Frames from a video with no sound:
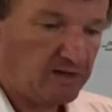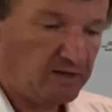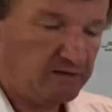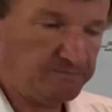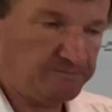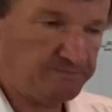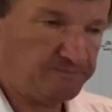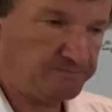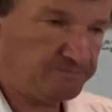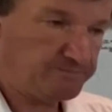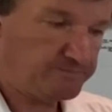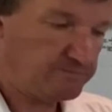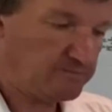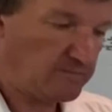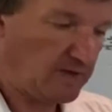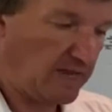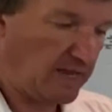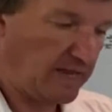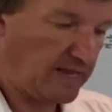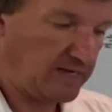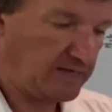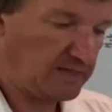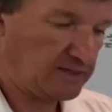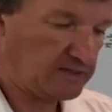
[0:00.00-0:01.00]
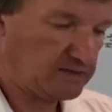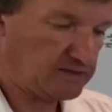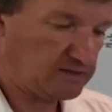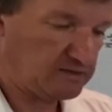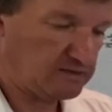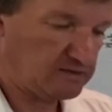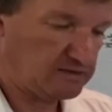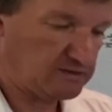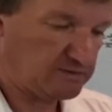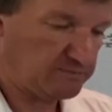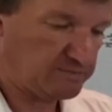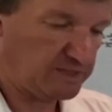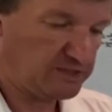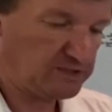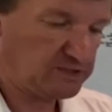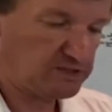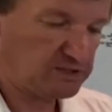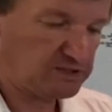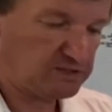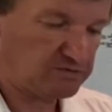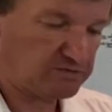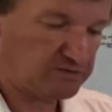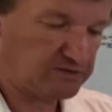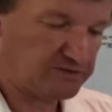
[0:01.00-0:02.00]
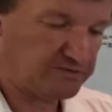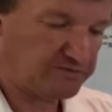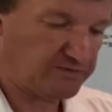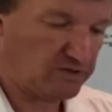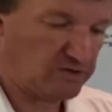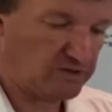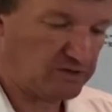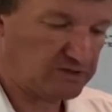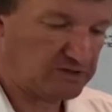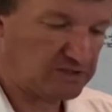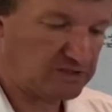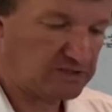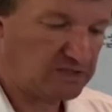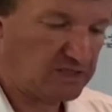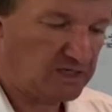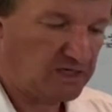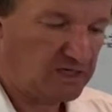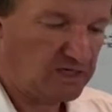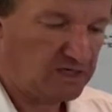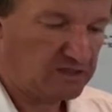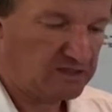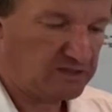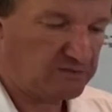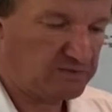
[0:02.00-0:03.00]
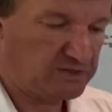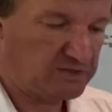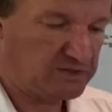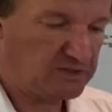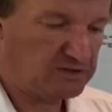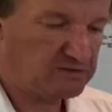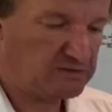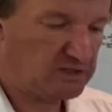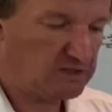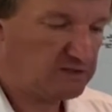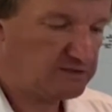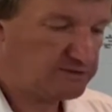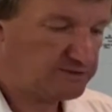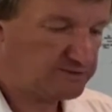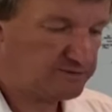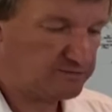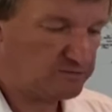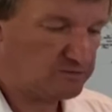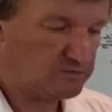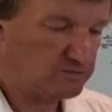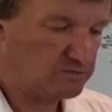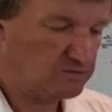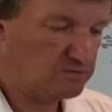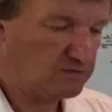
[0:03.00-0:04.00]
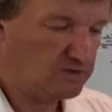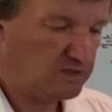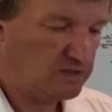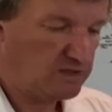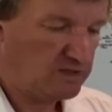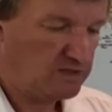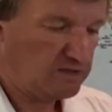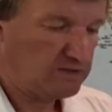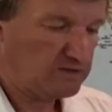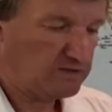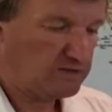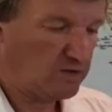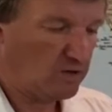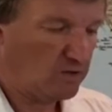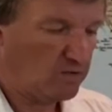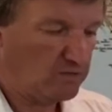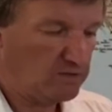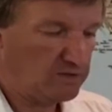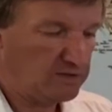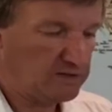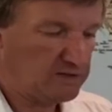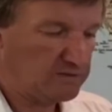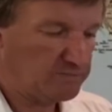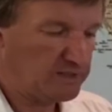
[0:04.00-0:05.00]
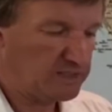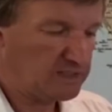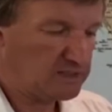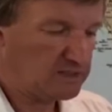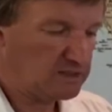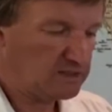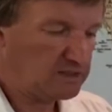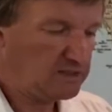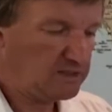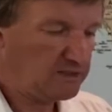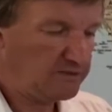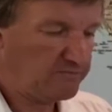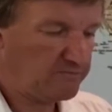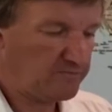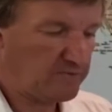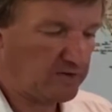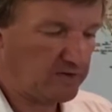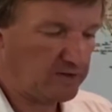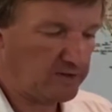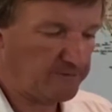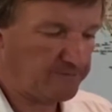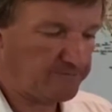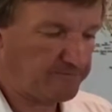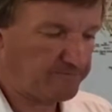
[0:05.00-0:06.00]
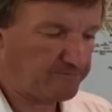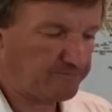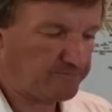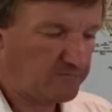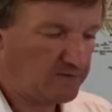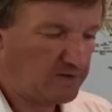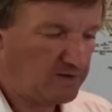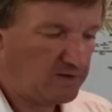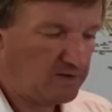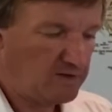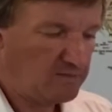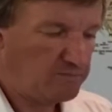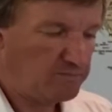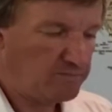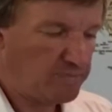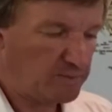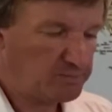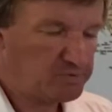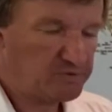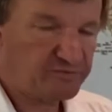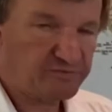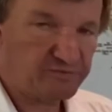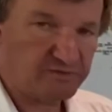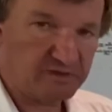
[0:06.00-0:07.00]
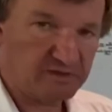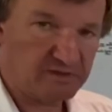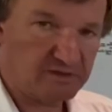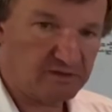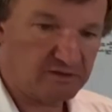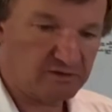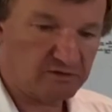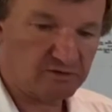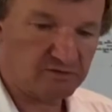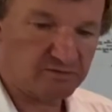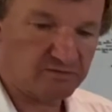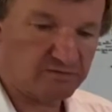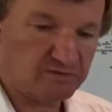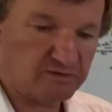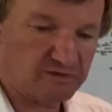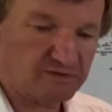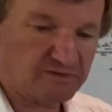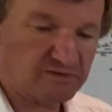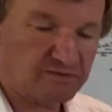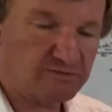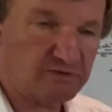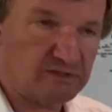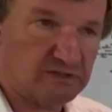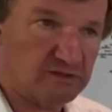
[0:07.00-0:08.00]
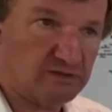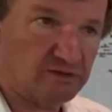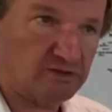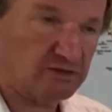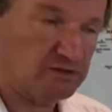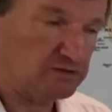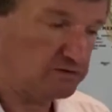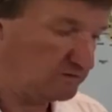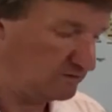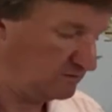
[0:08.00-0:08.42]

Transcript: and the pressure transfers the material through the hole in the middle, um, bubble free, into the syringe.